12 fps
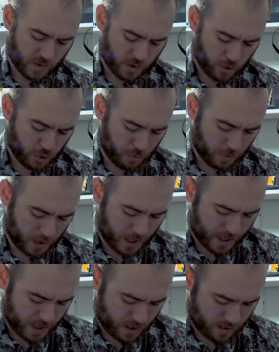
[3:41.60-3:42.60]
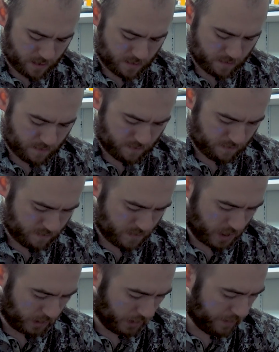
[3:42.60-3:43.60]
super light.
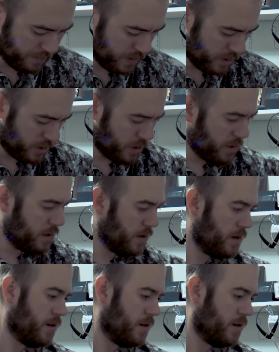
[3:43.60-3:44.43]
I love this shirt,